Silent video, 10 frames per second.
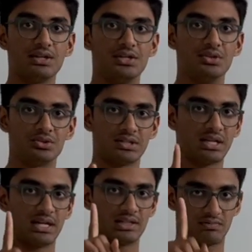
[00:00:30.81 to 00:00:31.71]
using
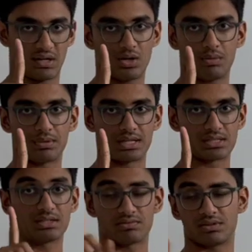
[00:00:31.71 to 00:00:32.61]
either one operation,
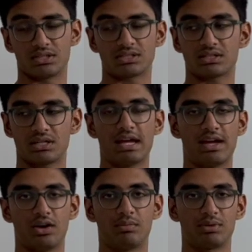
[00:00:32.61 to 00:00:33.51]
the first A
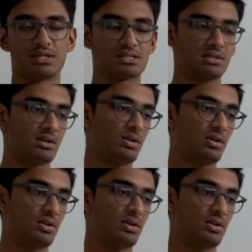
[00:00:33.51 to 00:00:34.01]
operation